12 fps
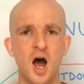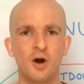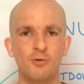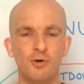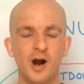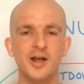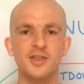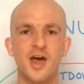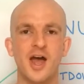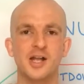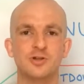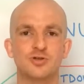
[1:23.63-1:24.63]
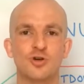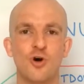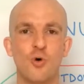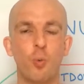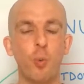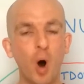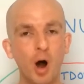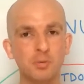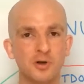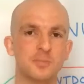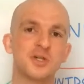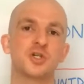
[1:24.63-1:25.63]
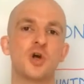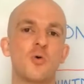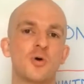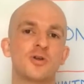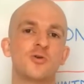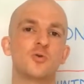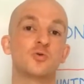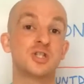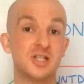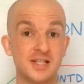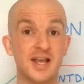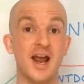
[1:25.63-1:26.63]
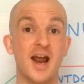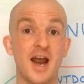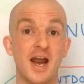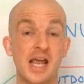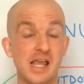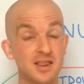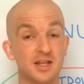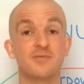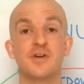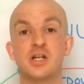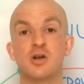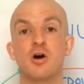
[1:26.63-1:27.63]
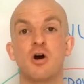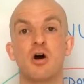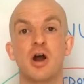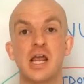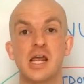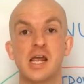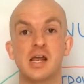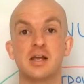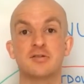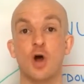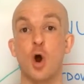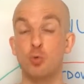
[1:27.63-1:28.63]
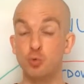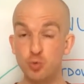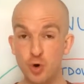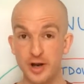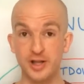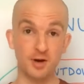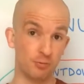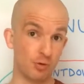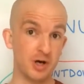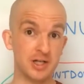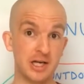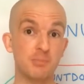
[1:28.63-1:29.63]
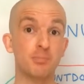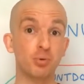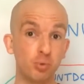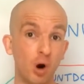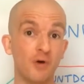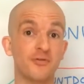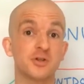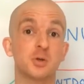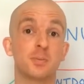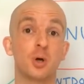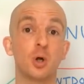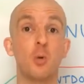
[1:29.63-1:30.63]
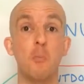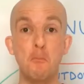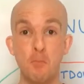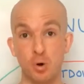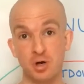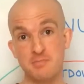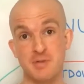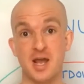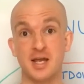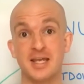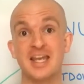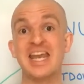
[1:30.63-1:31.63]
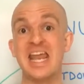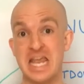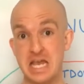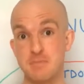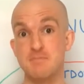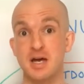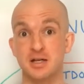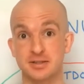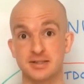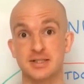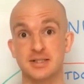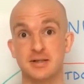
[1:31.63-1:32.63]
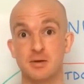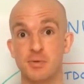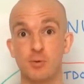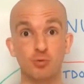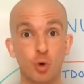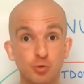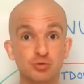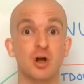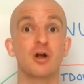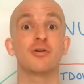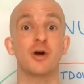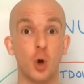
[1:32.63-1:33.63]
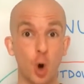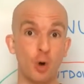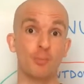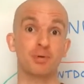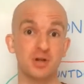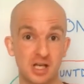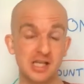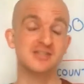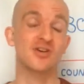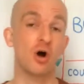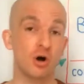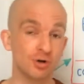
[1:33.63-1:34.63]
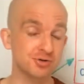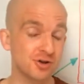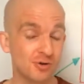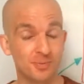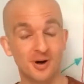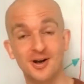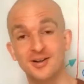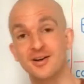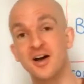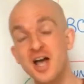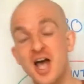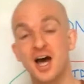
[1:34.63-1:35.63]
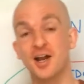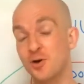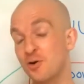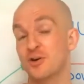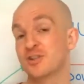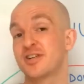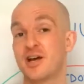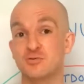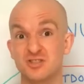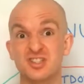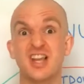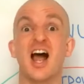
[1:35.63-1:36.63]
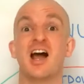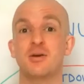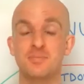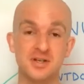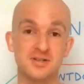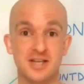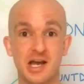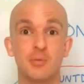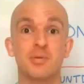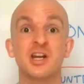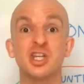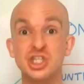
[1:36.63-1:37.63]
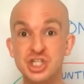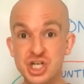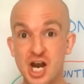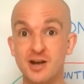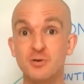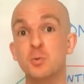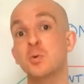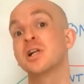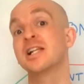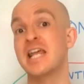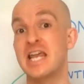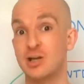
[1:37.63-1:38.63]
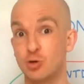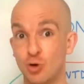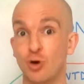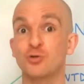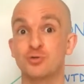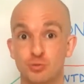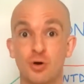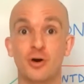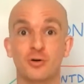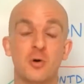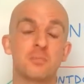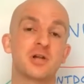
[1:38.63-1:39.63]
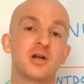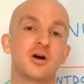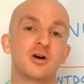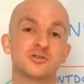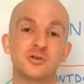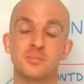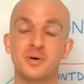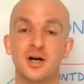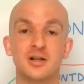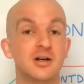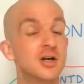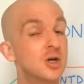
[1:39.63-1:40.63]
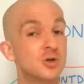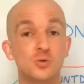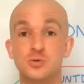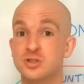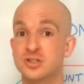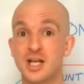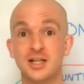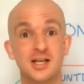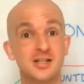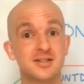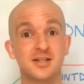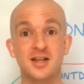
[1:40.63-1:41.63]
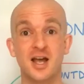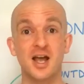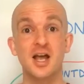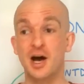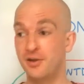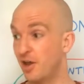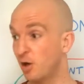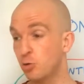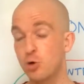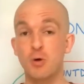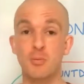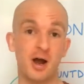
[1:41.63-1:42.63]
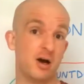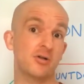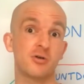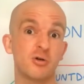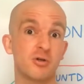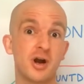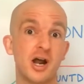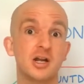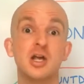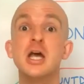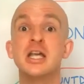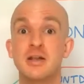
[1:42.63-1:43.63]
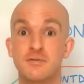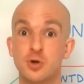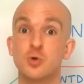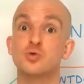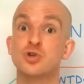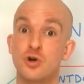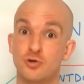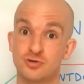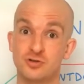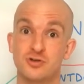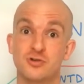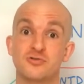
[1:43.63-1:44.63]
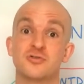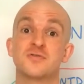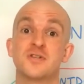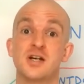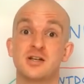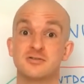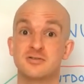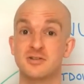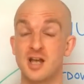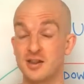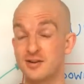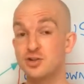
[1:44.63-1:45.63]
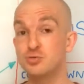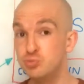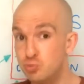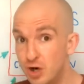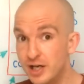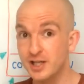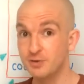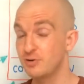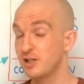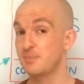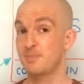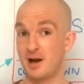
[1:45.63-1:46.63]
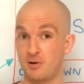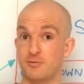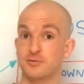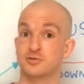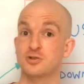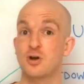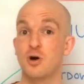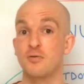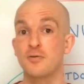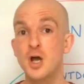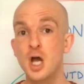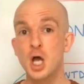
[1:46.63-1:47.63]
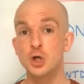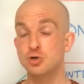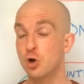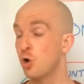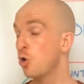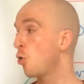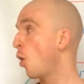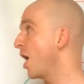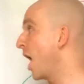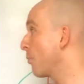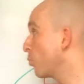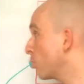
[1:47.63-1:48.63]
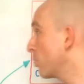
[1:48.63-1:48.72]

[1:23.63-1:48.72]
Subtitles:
Right then, so what I'm going to be showing you today in this video is a really profitable money-making email system that runs on complete autopilot. And I know it sounds as hypey as hell, but it genuinely does run on complete autopilot. You just send leads in there and they'll come out at the other end giving you tons and tons of sales. So yeah, this is really powerful stuff. So I'm going